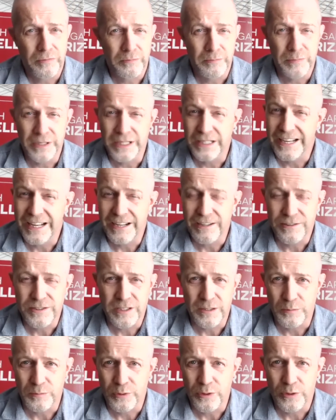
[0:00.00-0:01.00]
been
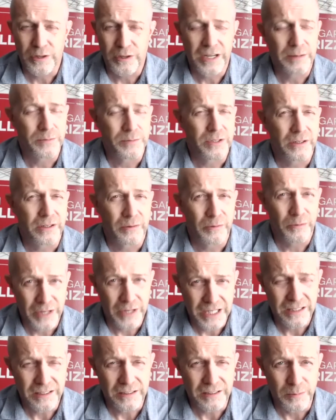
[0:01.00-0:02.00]
announcing programs on a
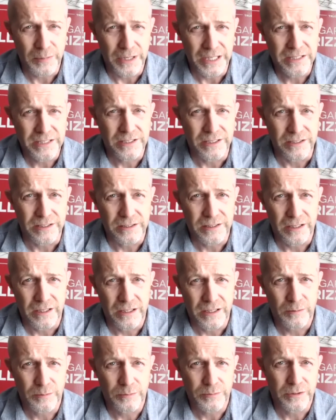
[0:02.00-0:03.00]
regular basis that
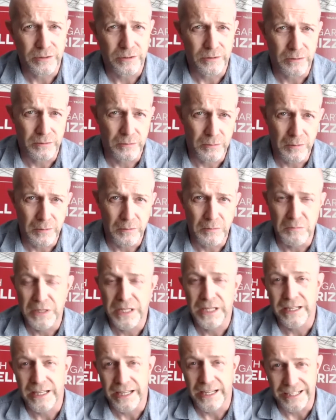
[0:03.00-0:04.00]
help to
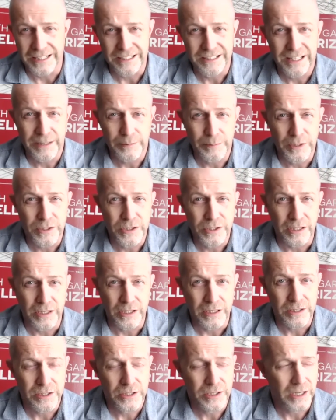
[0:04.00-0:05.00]
mitigate climate
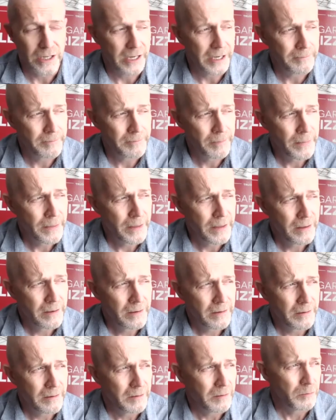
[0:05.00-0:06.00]
change,
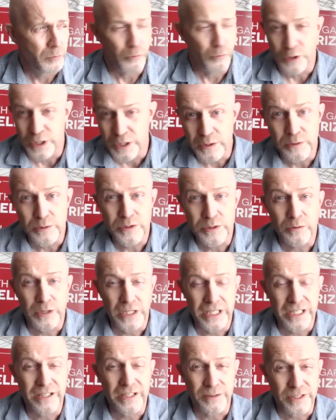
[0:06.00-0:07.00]
reduce
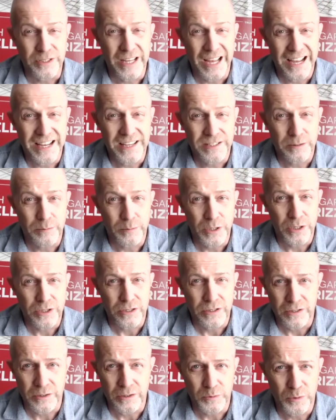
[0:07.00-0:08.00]
greenhouse gas
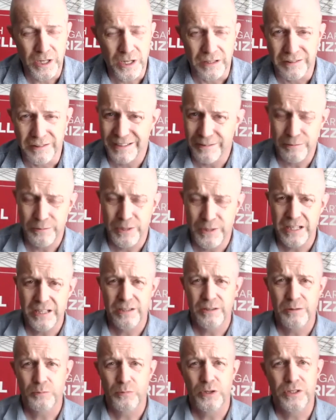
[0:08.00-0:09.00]
emissions as well. Right
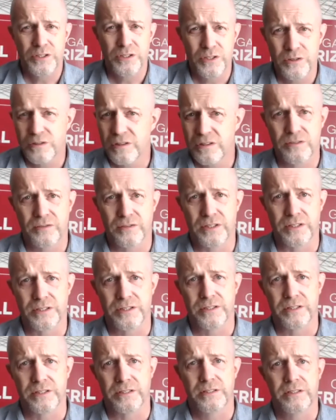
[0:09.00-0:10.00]
here in Prince George, for
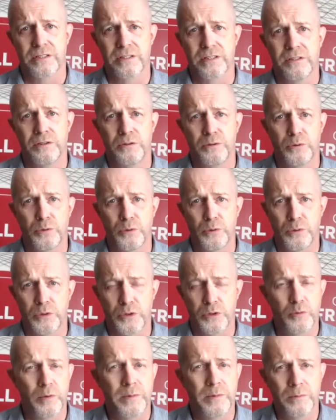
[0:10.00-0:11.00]
instance, the new
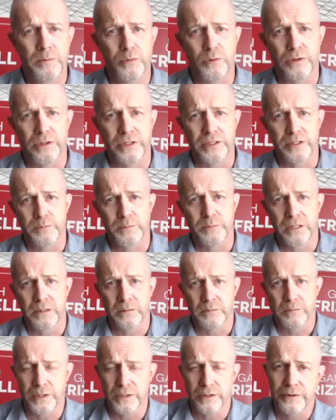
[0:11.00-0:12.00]
swimming pool that's being
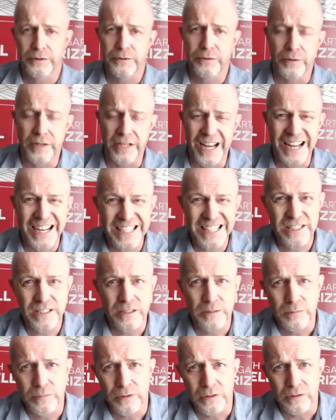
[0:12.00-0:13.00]
built through the
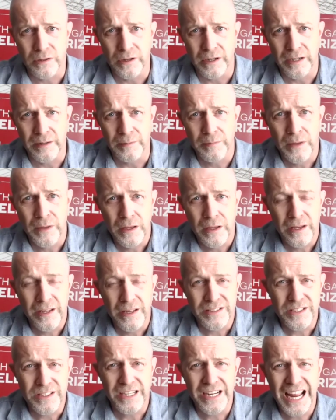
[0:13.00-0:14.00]
ISIP program
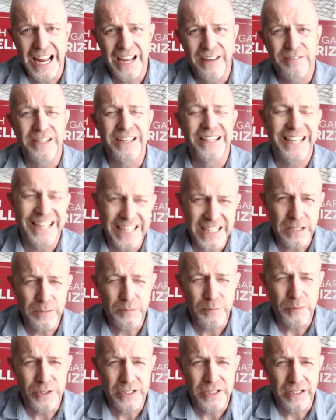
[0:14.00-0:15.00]
is going to have a
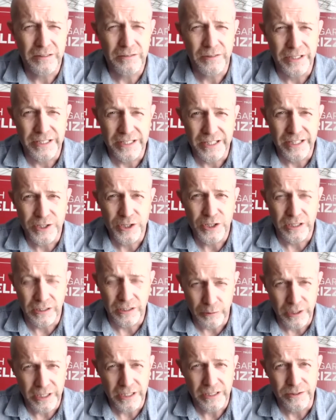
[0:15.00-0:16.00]
90% reduction in
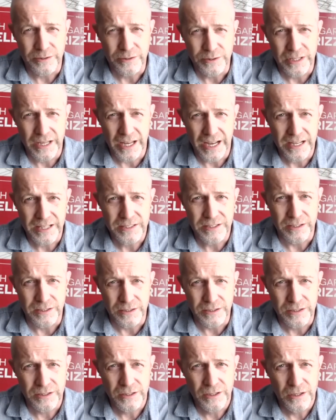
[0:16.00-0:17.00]
greenhouse
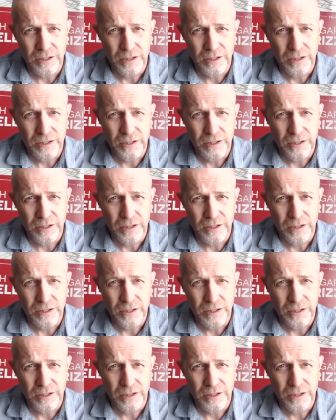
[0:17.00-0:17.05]
gases